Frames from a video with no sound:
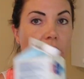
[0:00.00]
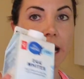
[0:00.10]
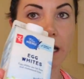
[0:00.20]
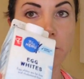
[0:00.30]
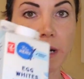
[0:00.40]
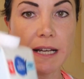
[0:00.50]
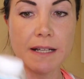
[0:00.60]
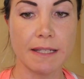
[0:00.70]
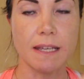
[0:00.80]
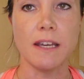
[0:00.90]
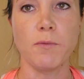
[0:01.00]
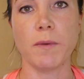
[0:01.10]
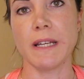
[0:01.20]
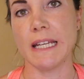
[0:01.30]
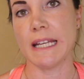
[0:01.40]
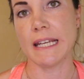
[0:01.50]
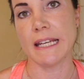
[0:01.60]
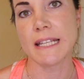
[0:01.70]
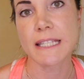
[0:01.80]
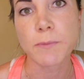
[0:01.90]
our egg whites, and what we need
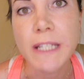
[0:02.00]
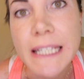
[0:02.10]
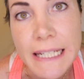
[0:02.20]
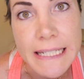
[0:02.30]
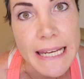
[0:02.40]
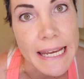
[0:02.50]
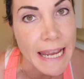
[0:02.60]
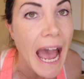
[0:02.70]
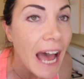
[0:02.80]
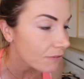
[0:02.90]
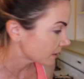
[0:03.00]
is, we need a half a